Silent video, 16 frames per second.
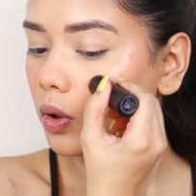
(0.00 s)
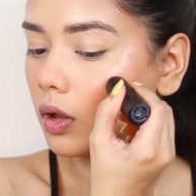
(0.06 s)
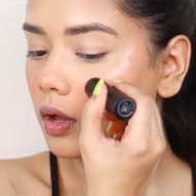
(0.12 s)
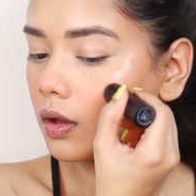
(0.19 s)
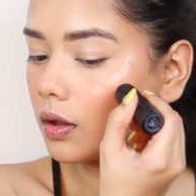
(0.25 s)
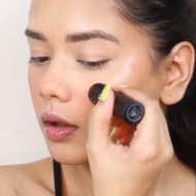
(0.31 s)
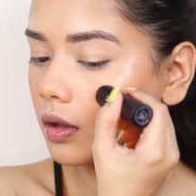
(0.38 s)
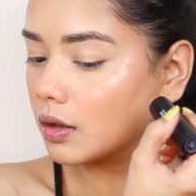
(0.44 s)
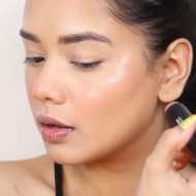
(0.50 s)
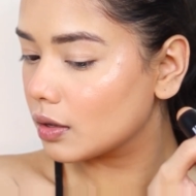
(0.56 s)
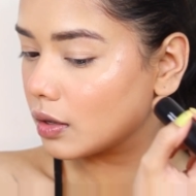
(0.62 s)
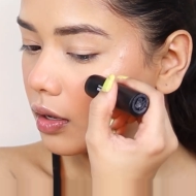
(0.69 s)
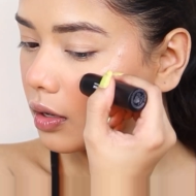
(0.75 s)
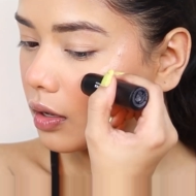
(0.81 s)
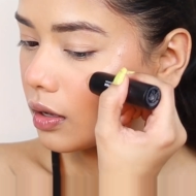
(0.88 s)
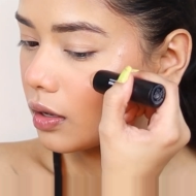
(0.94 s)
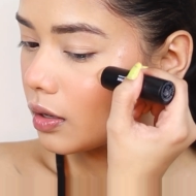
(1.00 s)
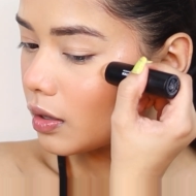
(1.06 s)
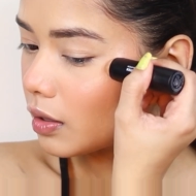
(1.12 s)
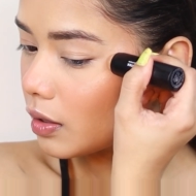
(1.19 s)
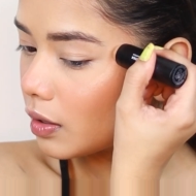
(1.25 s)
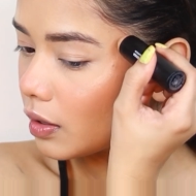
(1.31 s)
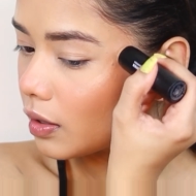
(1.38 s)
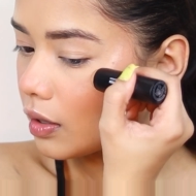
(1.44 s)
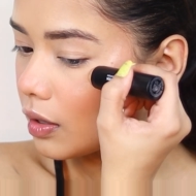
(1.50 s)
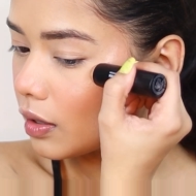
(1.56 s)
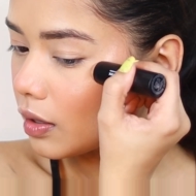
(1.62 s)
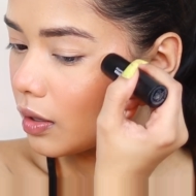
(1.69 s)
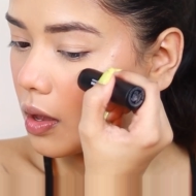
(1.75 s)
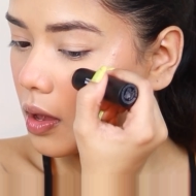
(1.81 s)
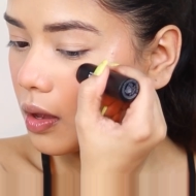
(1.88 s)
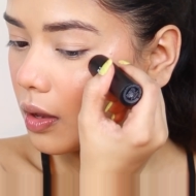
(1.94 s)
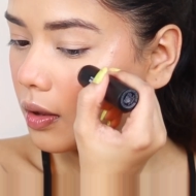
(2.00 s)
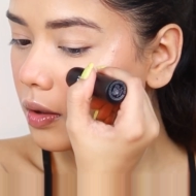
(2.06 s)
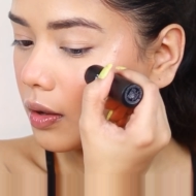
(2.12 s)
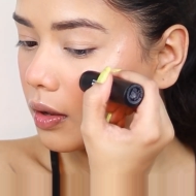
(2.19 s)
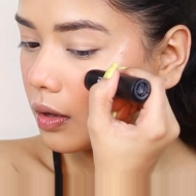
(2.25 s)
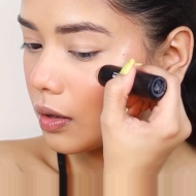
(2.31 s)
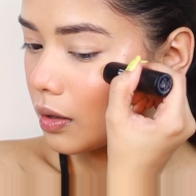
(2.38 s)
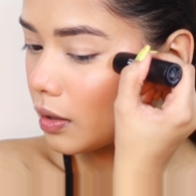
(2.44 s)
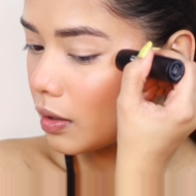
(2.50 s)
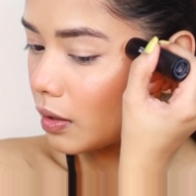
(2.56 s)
for that I am using Face Forward